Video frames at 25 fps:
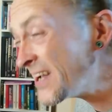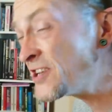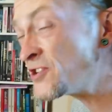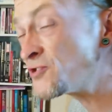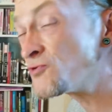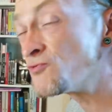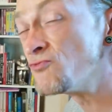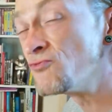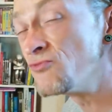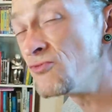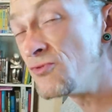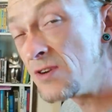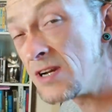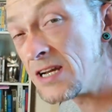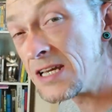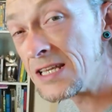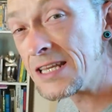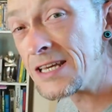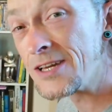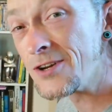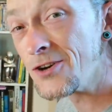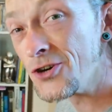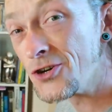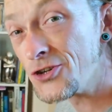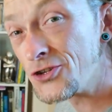It's
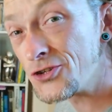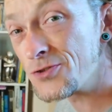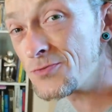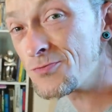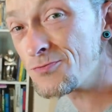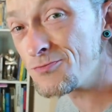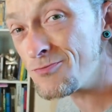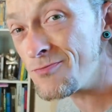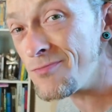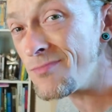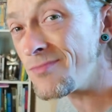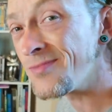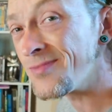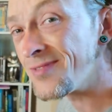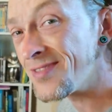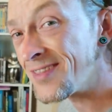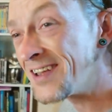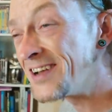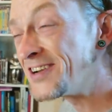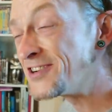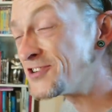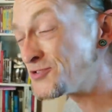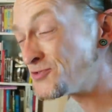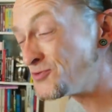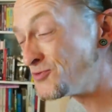really good.
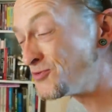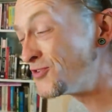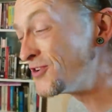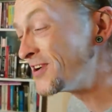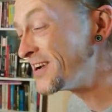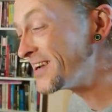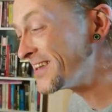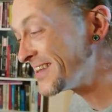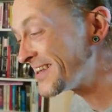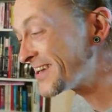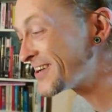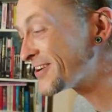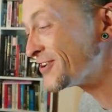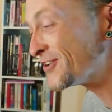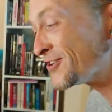It's really